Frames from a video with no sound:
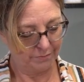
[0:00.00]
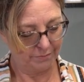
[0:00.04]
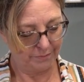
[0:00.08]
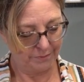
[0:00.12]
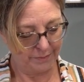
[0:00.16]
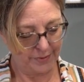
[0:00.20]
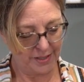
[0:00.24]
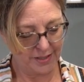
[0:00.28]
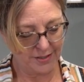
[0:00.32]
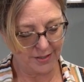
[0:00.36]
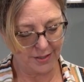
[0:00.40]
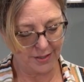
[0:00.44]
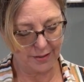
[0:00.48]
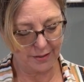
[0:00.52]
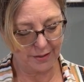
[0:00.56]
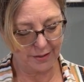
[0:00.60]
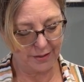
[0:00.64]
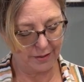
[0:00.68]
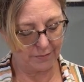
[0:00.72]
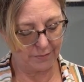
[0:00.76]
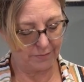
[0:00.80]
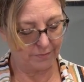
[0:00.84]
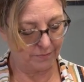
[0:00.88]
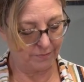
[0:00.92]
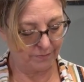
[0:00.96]

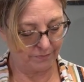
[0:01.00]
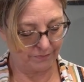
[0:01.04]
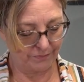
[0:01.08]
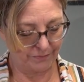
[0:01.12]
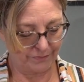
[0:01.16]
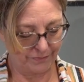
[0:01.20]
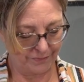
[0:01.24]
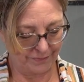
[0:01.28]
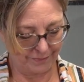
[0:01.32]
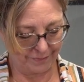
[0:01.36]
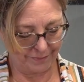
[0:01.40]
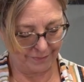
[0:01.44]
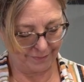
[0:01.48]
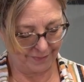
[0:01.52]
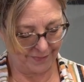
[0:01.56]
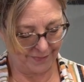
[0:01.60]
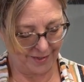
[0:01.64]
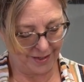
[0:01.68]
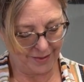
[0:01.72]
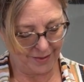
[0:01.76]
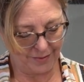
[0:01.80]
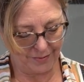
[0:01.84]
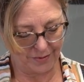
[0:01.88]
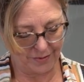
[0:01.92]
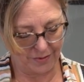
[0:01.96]
basically,
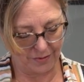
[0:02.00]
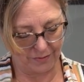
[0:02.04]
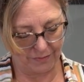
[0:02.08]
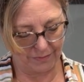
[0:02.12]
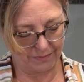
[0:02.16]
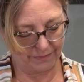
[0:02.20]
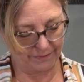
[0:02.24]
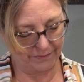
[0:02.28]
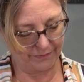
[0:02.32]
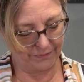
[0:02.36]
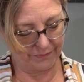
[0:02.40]
I don't know,